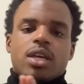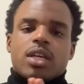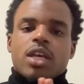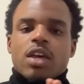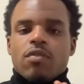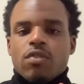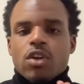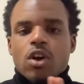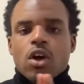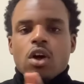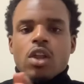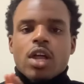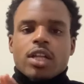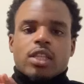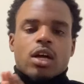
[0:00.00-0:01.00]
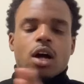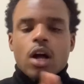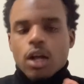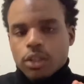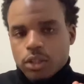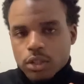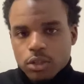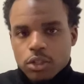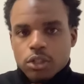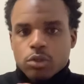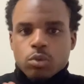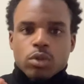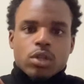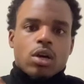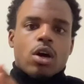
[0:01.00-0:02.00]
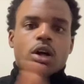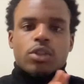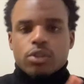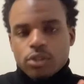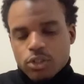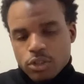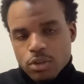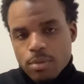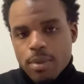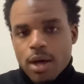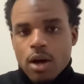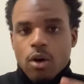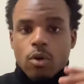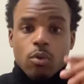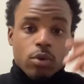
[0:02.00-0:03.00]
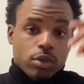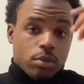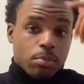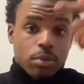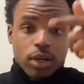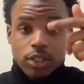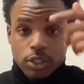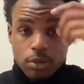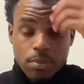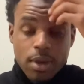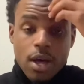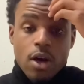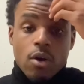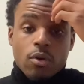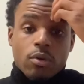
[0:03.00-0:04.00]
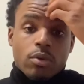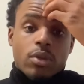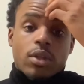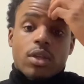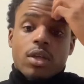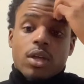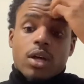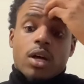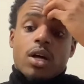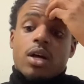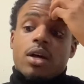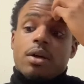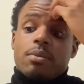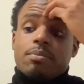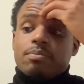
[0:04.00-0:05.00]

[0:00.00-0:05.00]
giving y'all like the authors, what the authors are about, what the book's about. Like